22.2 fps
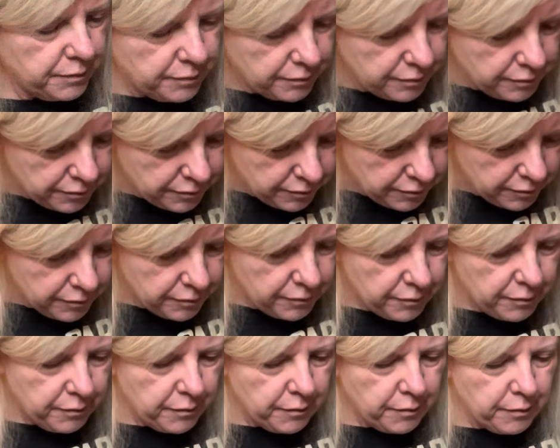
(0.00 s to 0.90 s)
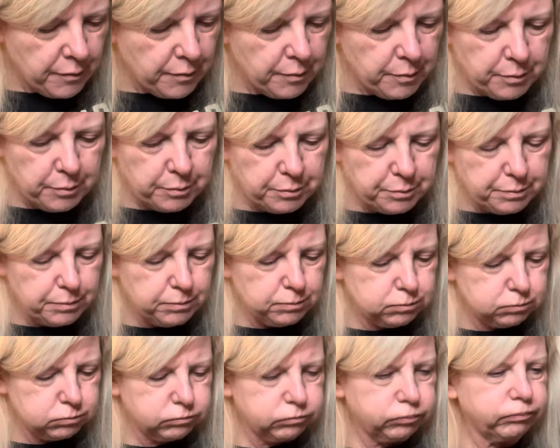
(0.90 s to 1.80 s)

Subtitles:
Nobody speaks.